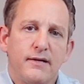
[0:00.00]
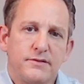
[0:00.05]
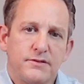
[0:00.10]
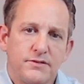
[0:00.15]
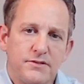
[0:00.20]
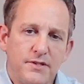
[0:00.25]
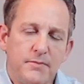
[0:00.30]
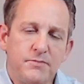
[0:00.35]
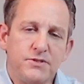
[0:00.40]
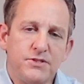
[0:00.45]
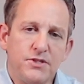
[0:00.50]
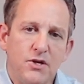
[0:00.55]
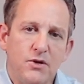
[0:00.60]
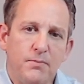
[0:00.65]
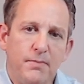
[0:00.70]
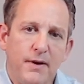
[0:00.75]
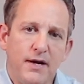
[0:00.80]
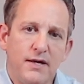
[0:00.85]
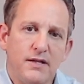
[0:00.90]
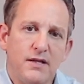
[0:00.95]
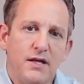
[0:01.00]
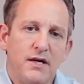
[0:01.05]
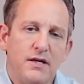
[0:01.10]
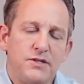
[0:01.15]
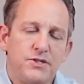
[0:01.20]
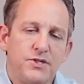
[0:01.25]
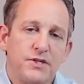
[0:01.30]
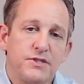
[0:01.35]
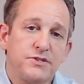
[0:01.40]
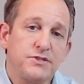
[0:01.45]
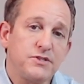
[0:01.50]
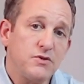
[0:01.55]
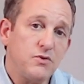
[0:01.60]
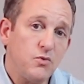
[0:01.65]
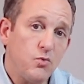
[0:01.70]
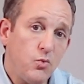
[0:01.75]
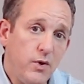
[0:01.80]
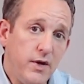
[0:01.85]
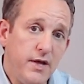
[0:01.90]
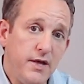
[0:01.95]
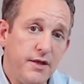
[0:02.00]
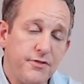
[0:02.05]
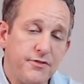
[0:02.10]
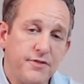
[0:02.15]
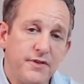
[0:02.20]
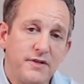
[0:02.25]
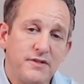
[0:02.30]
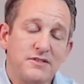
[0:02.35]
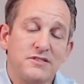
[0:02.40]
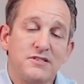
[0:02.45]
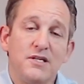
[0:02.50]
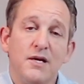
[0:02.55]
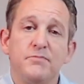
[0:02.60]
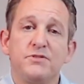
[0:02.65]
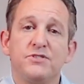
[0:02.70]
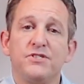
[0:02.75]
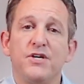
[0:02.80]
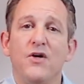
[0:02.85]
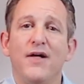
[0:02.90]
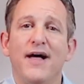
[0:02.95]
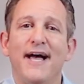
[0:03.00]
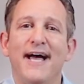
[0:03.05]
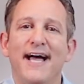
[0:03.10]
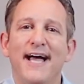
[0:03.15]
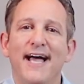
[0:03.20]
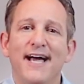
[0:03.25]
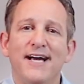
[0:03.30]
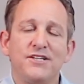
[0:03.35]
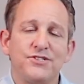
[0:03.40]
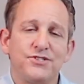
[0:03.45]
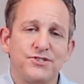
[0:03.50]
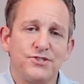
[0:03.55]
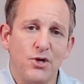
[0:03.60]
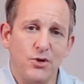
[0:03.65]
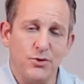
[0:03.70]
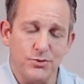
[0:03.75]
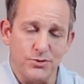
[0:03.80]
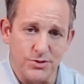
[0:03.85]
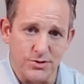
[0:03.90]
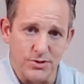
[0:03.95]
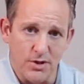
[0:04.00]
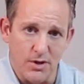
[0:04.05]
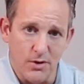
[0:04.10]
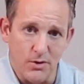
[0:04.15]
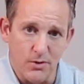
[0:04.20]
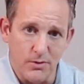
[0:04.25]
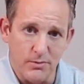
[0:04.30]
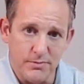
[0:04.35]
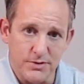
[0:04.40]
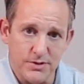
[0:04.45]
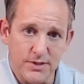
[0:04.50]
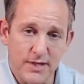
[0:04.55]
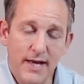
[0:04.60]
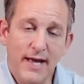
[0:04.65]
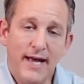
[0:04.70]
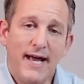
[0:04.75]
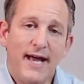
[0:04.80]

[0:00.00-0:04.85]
stem cell biologics with stem cell exosomes